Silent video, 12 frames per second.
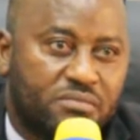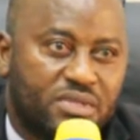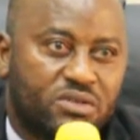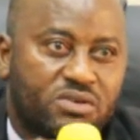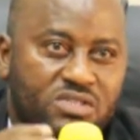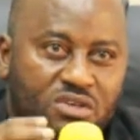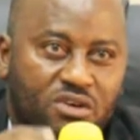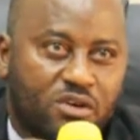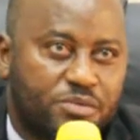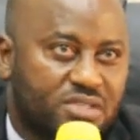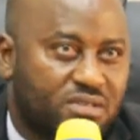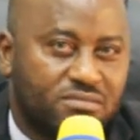because
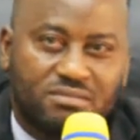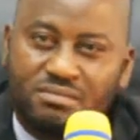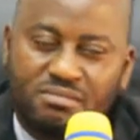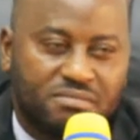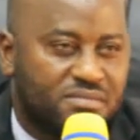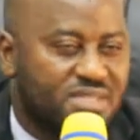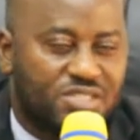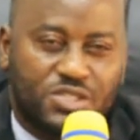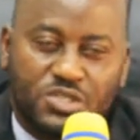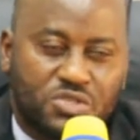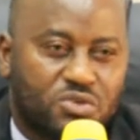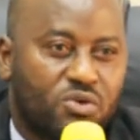corruption
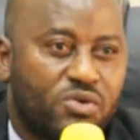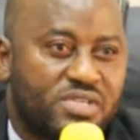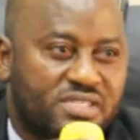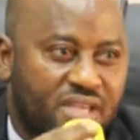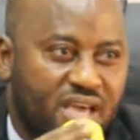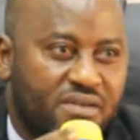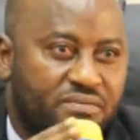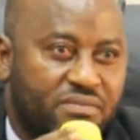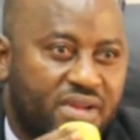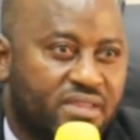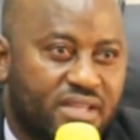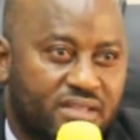destroys
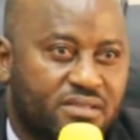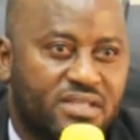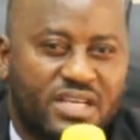everything.